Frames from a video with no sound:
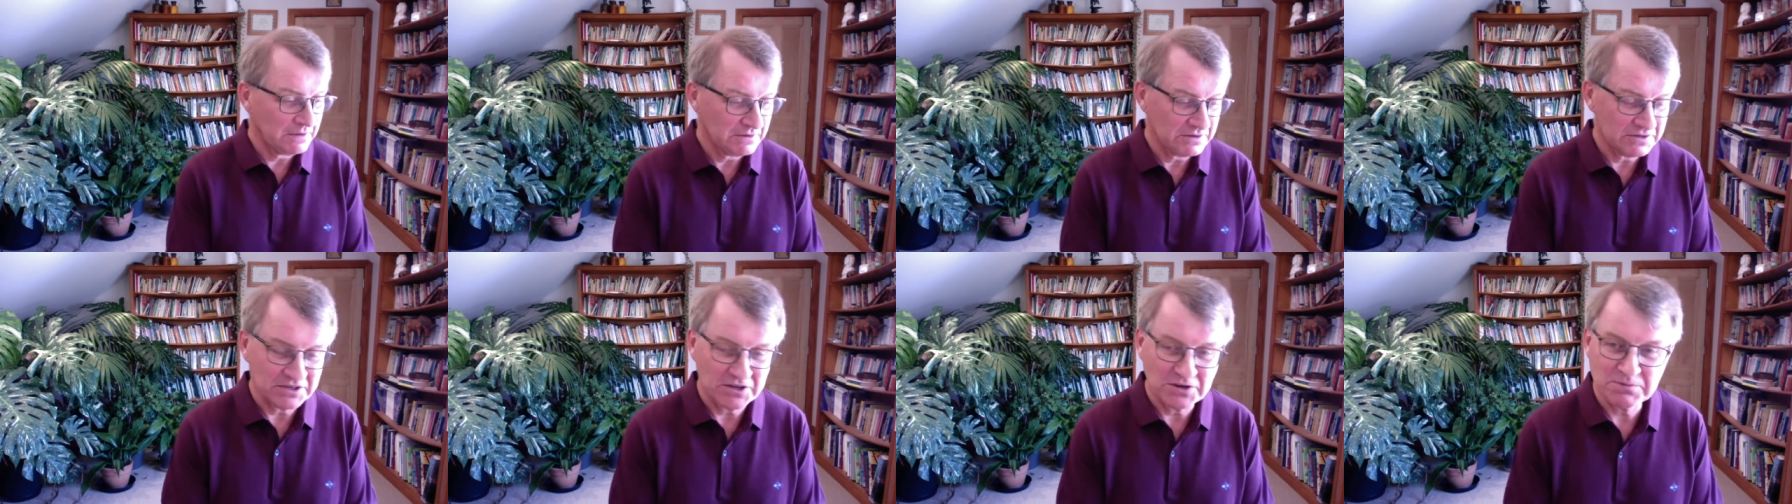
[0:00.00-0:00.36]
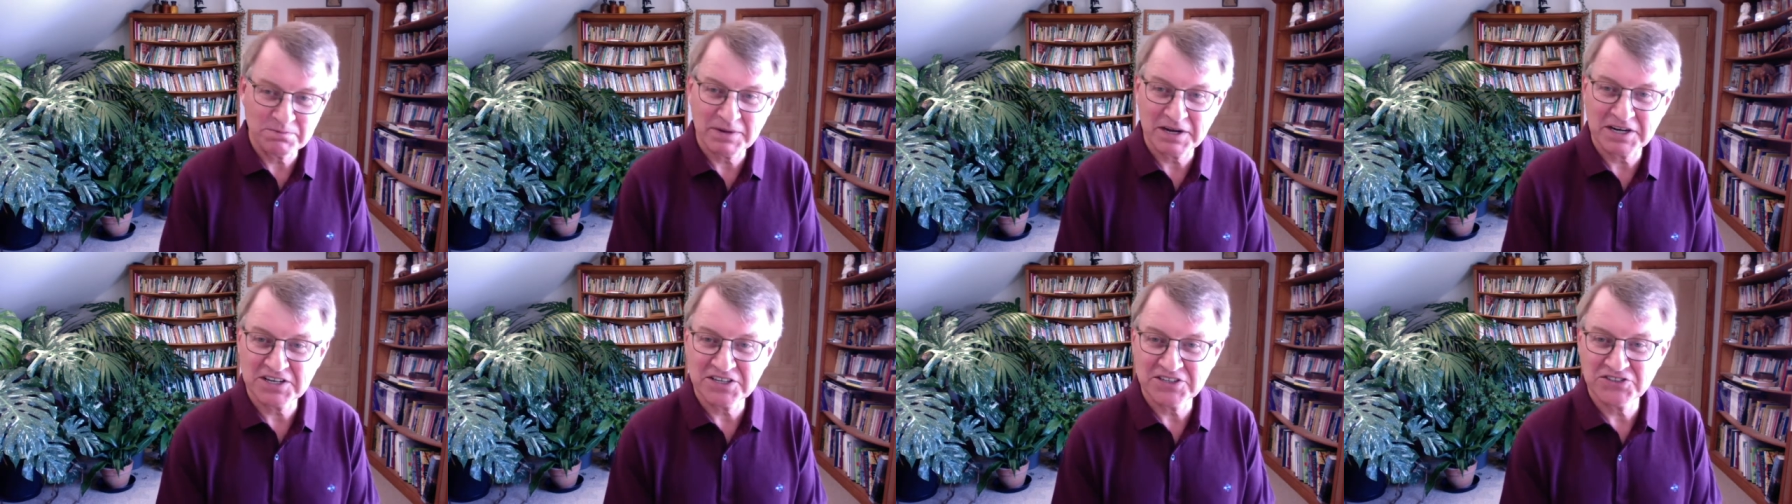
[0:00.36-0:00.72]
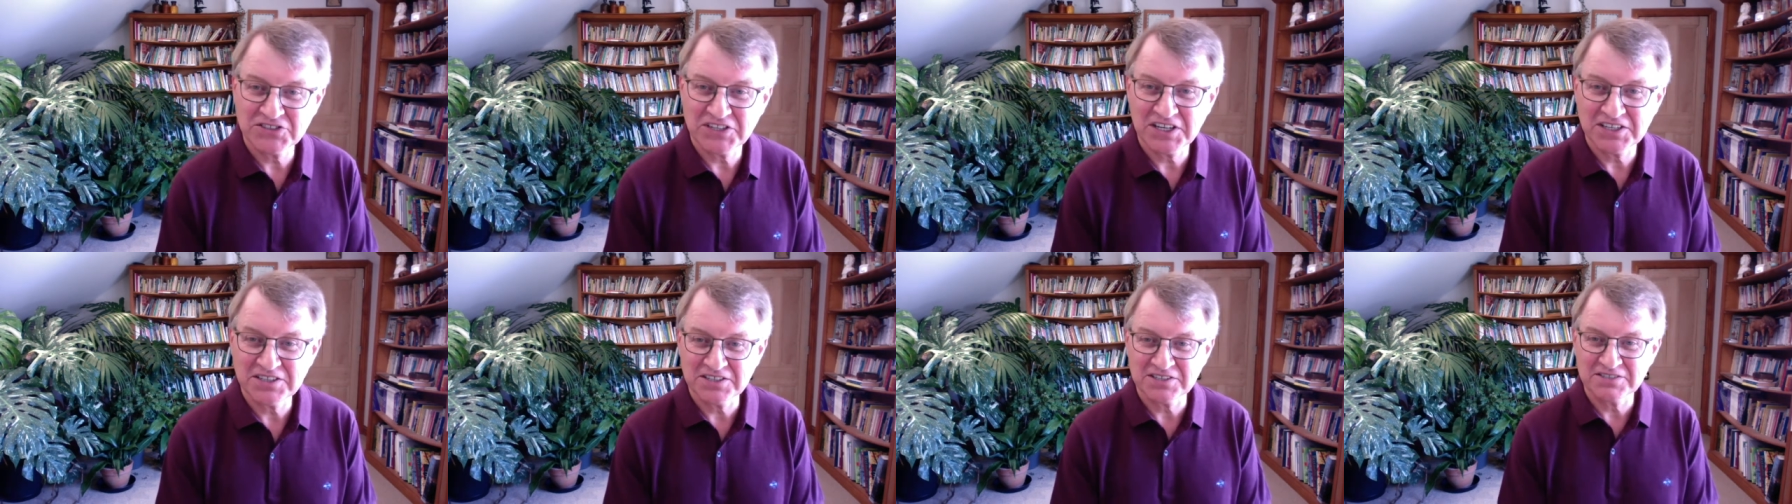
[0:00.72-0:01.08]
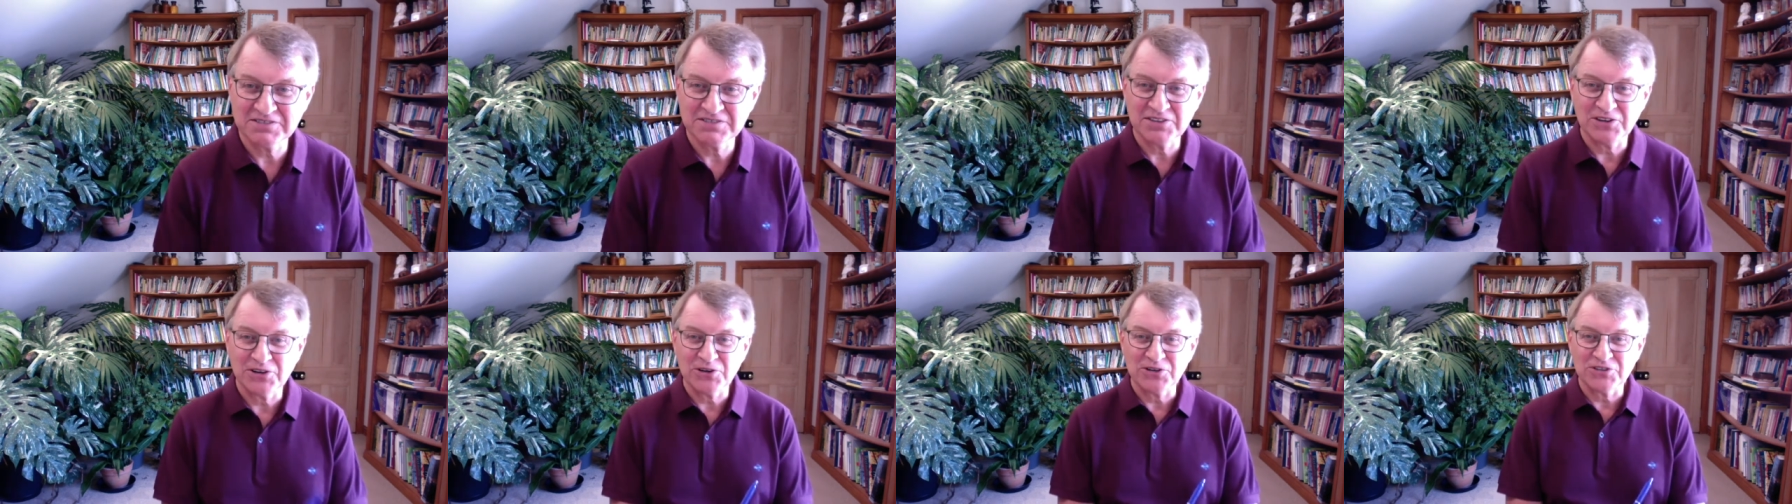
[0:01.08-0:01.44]
No pun intended,
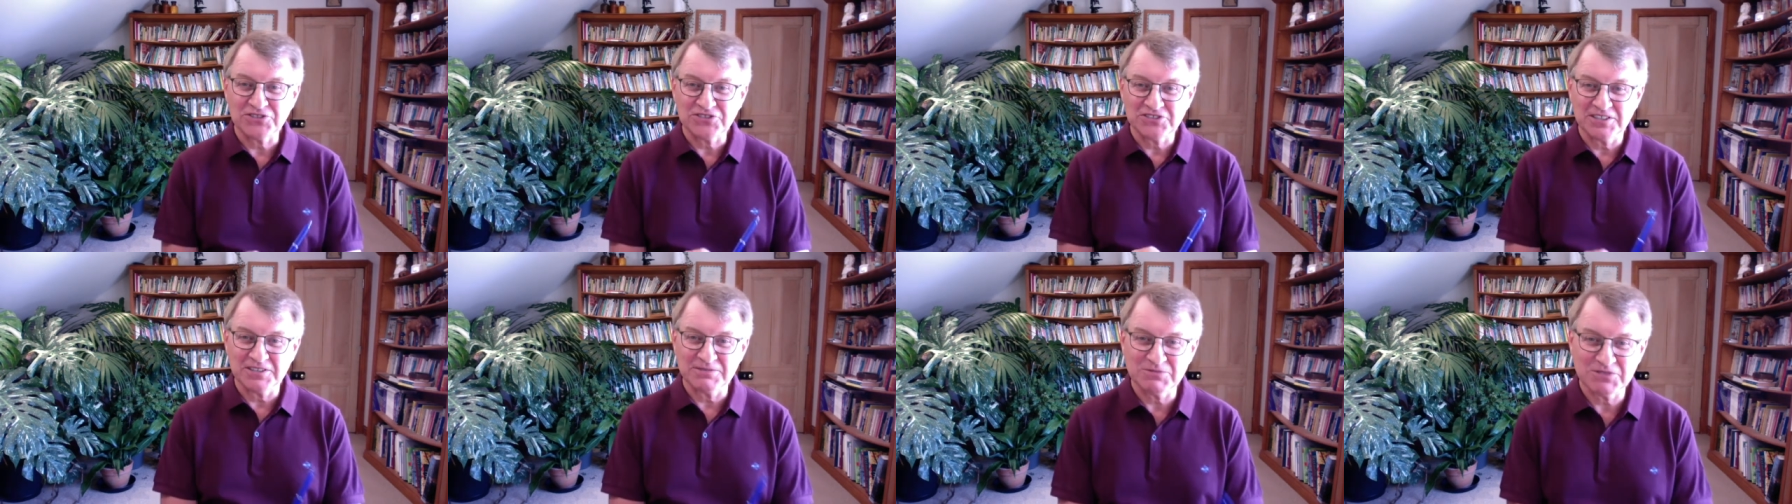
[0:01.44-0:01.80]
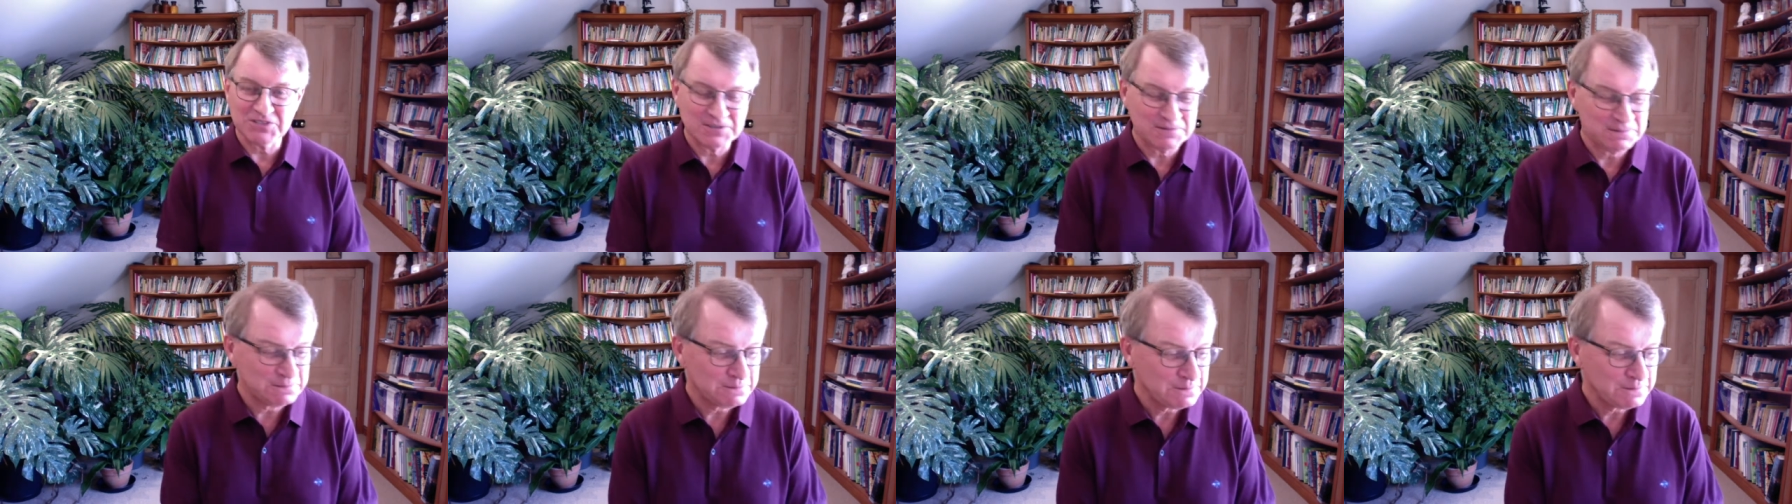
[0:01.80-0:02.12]
the hot tips.